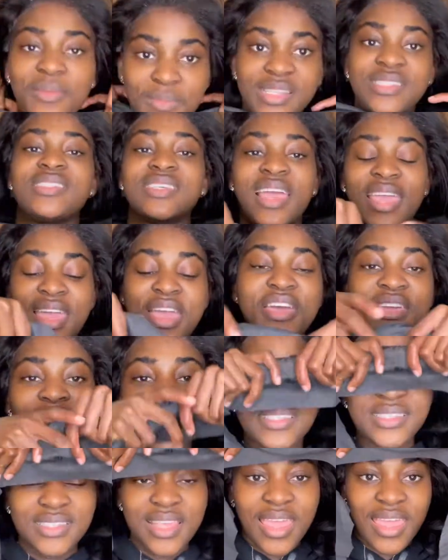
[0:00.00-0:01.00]
this, and then
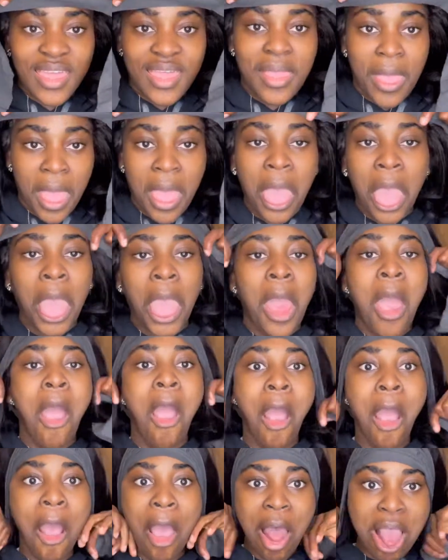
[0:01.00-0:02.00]
I use a little
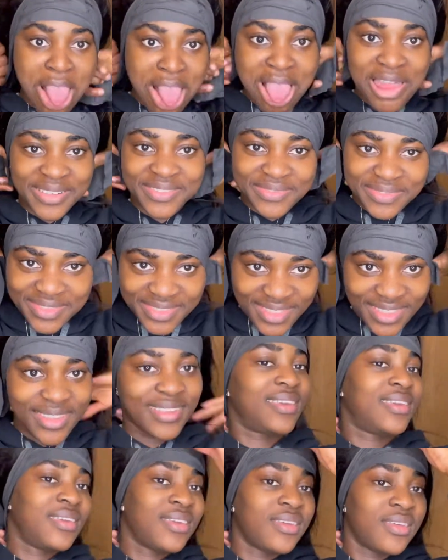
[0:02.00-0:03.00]

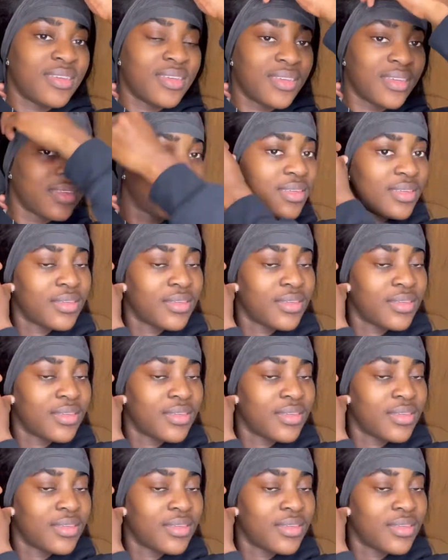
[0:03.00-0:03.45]
edge thingy.